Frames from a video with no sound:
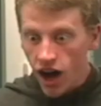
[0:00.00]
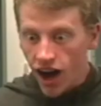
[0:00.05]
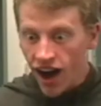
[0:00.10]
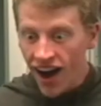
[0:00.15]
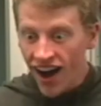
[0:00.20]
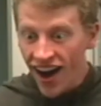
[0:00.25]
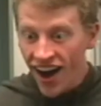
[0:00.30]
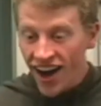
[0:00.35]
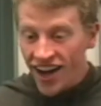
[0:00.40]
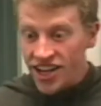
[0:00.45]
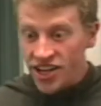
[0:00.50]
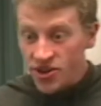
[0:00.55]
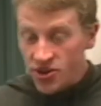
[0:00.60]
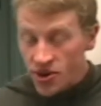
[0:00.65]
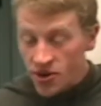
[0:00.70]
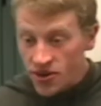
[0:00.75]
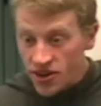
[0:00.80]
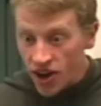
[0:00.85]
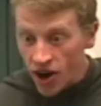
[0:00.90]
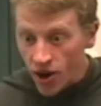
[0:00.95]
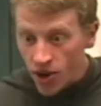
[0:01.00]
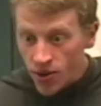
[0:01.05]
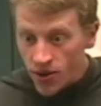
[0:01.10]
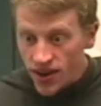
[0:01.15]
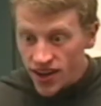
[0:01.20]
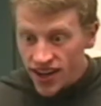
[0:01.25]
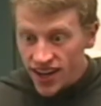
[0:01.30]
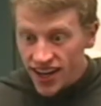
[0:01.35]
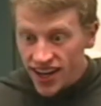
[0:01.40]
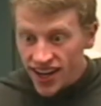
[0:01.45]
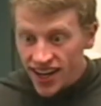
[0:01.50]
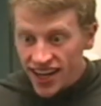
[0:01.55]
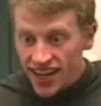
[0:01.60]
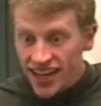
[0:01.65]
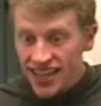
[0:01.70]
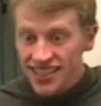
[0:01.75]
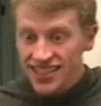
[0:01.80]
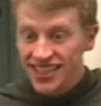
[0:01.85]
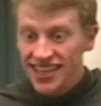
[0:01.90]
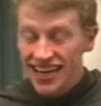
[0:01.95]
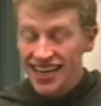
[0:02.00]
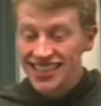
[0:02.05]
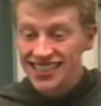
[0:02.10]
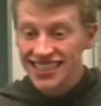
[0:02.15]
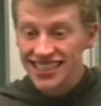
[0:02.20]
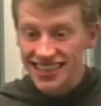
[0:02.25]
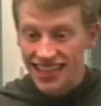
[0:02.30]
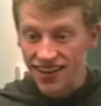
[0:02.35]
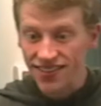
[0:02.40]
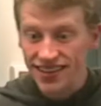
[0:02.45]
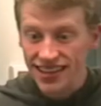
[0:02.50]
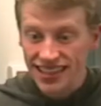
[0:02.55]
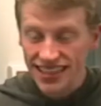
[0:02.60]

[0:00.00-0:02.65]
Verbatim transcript: Uh, you don't know? Today is 11